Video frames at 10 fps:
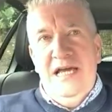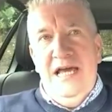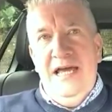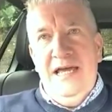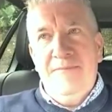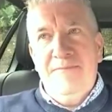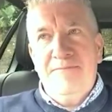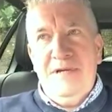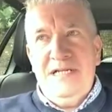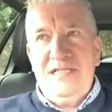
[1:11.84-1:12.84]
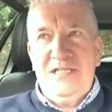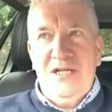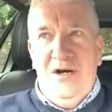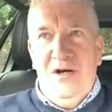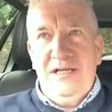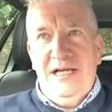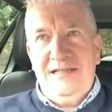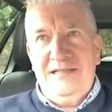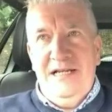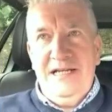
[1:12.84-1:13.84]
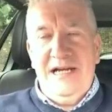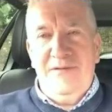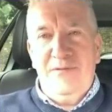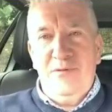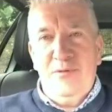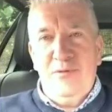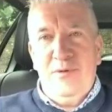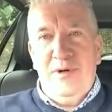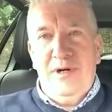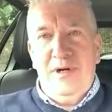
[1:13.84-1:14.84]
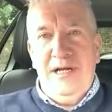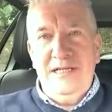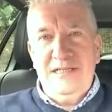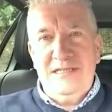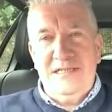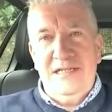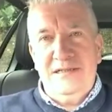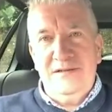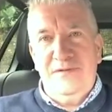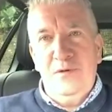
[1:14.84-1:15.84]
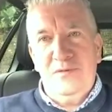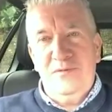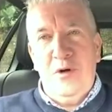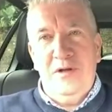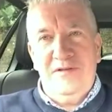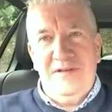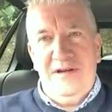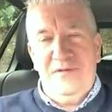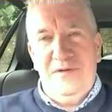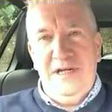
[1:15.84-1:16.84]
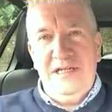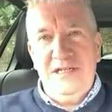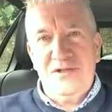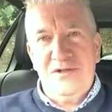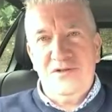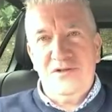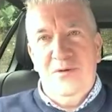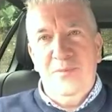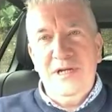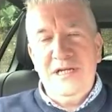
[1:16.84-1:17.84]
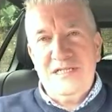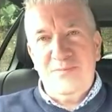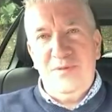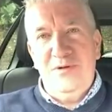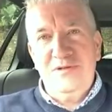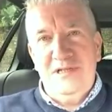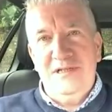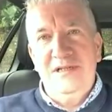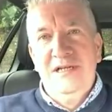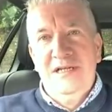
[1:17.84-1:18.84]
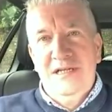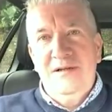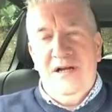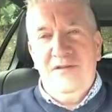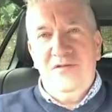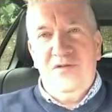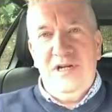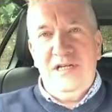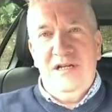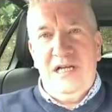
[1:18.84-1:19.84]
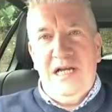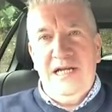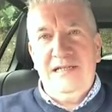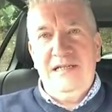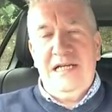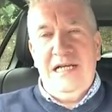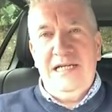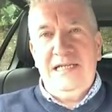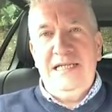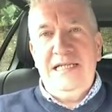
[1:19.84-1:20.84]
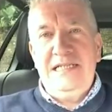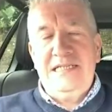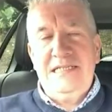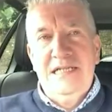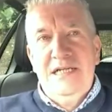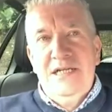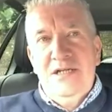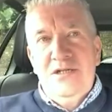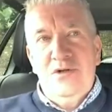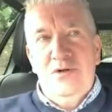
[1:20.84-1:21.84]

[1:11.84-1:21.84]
I saw that, like everywhere else, the focus was more on satisfying the insurance company as opposed to concentrating on the client and the client needs. Yeah.